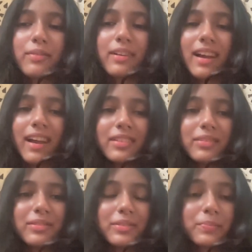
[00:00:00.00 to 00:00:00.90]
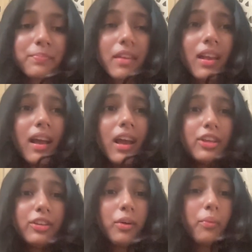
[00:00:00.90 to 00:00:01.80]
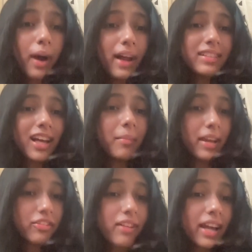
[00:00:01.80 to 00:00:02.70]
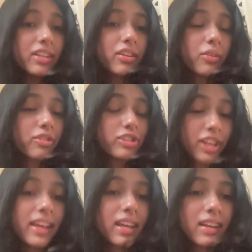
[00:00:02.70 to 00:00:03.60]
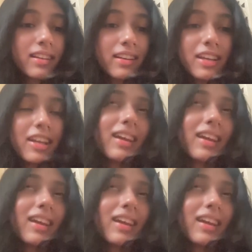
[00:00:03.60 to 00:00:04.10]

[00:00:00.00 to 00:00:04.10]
worry, I do. One time I tried crocheting.